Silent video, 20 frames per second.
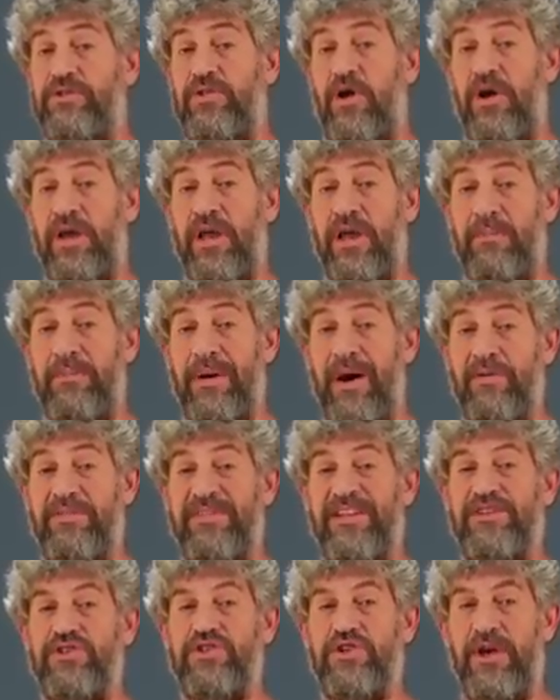talking about
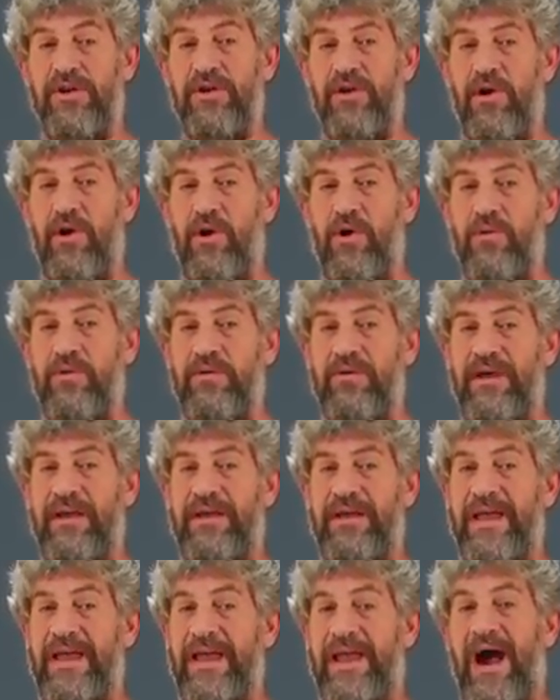the general
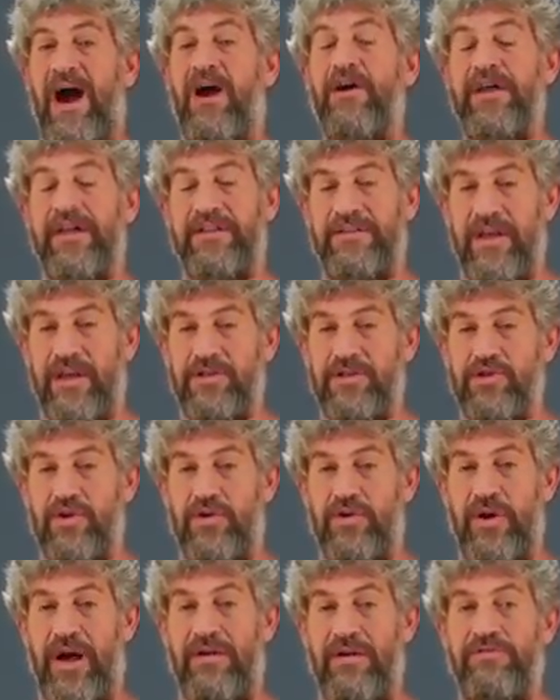
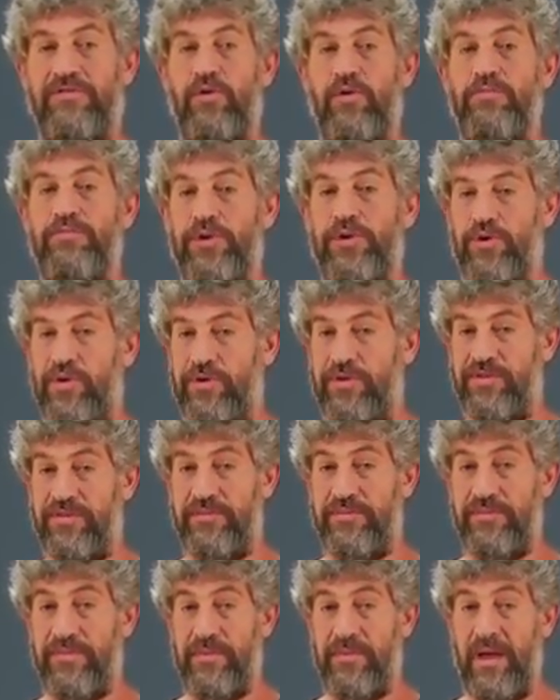architecture of computers,
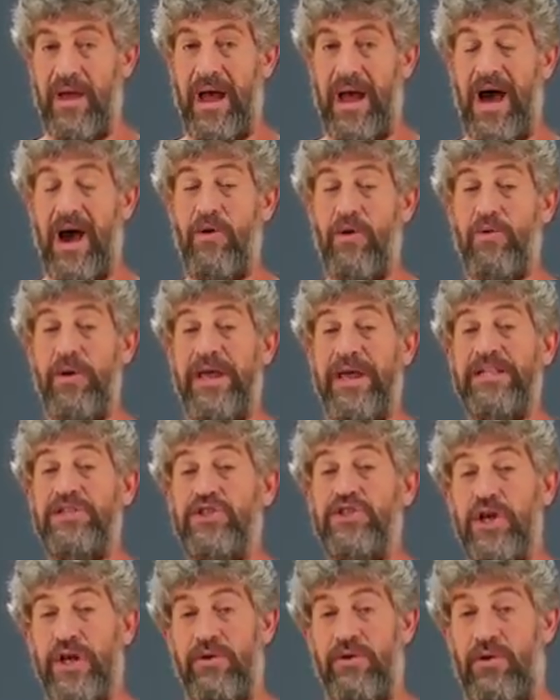how in
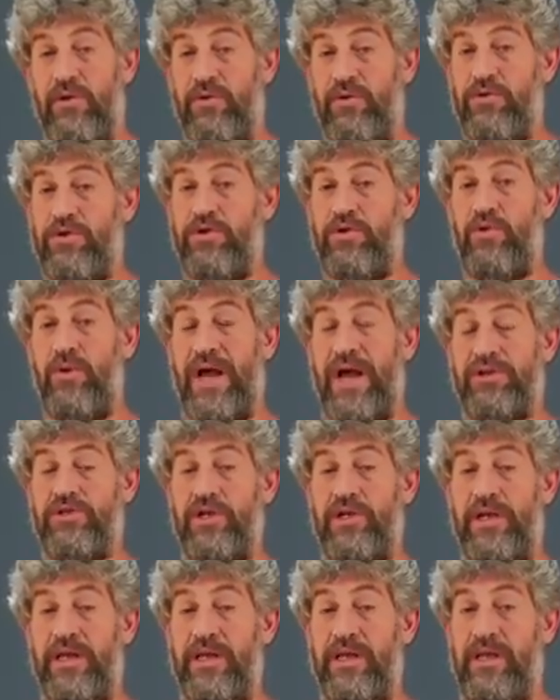general you
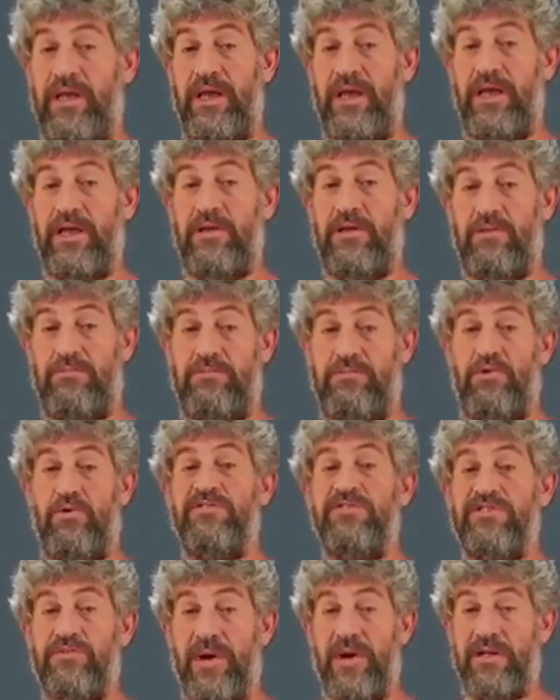actually
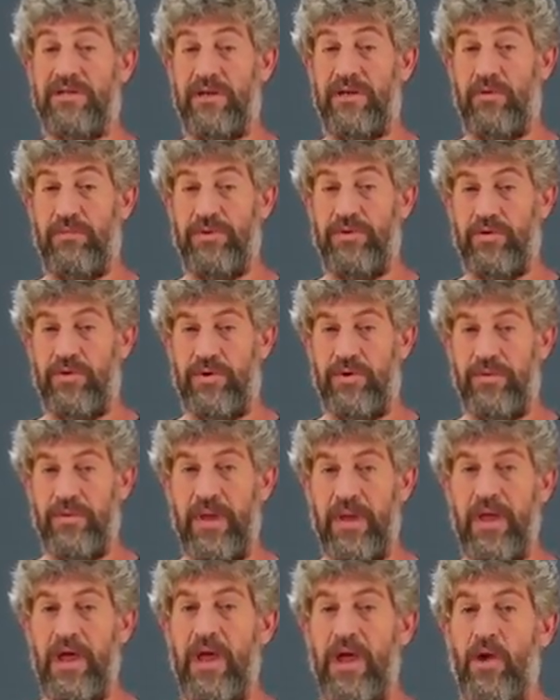construct a computer.
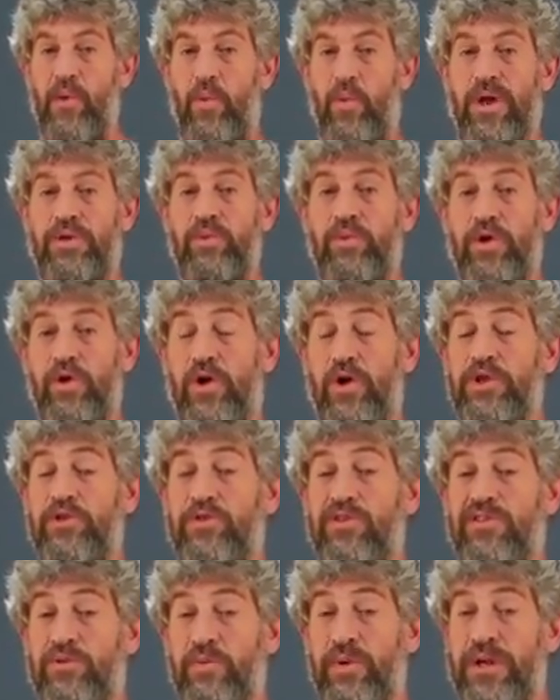What we're going
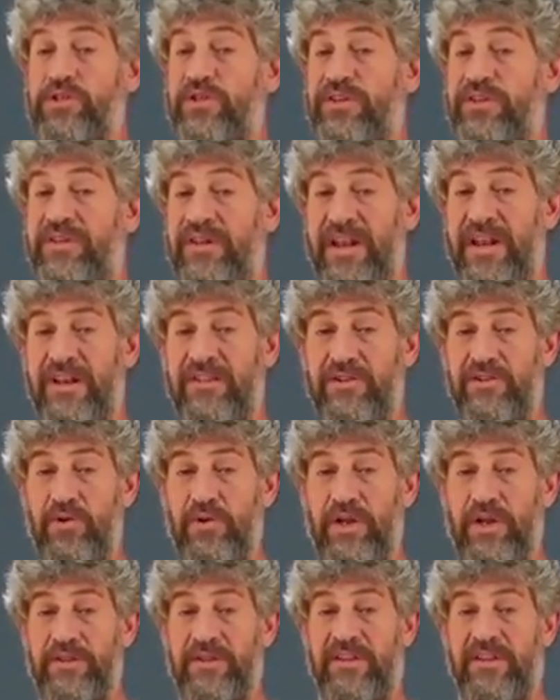to switch in the next
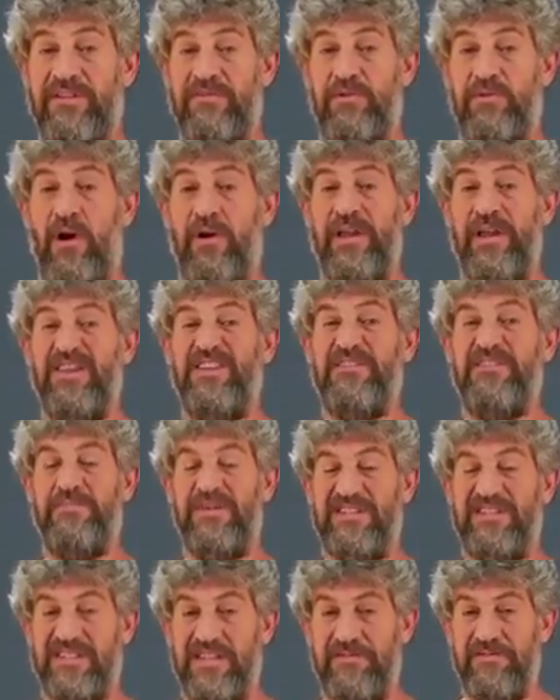unit is talking
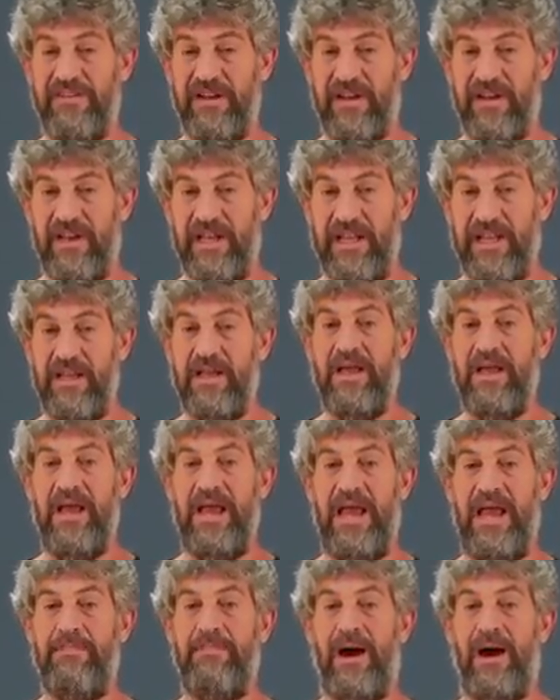specifically
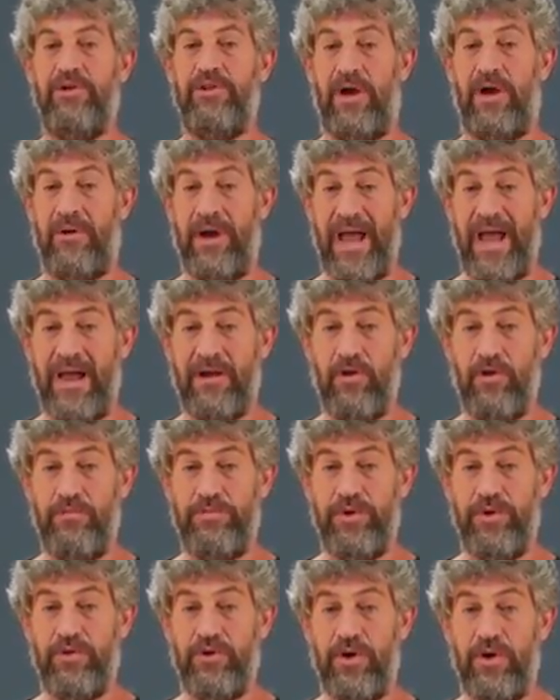about our hack
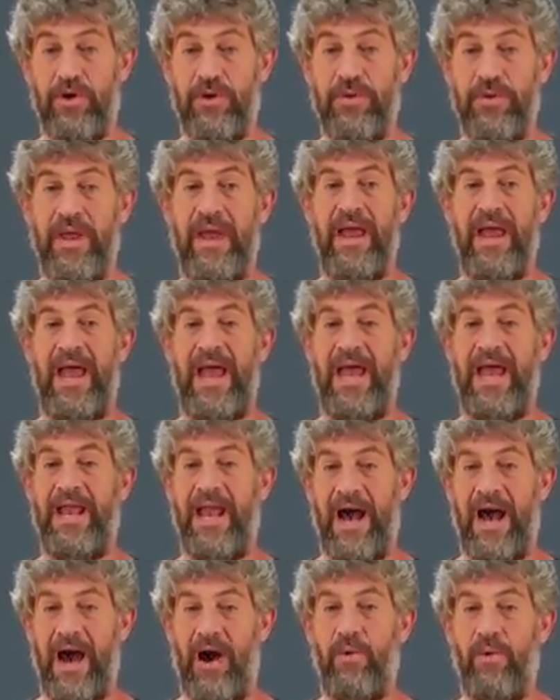computer and
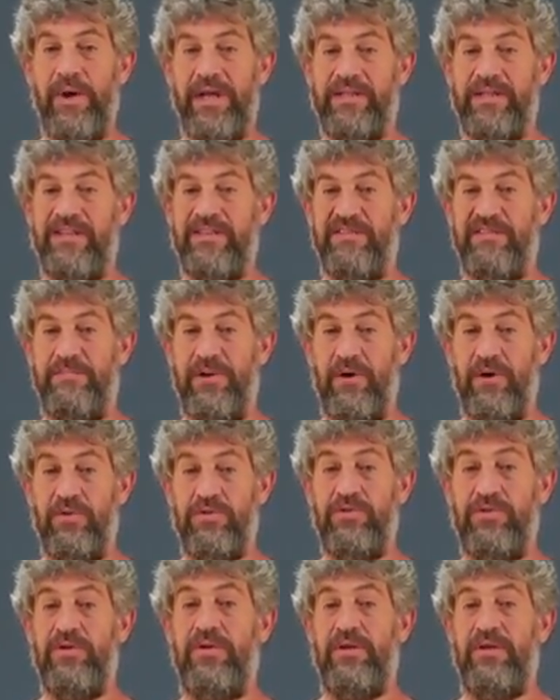how it is built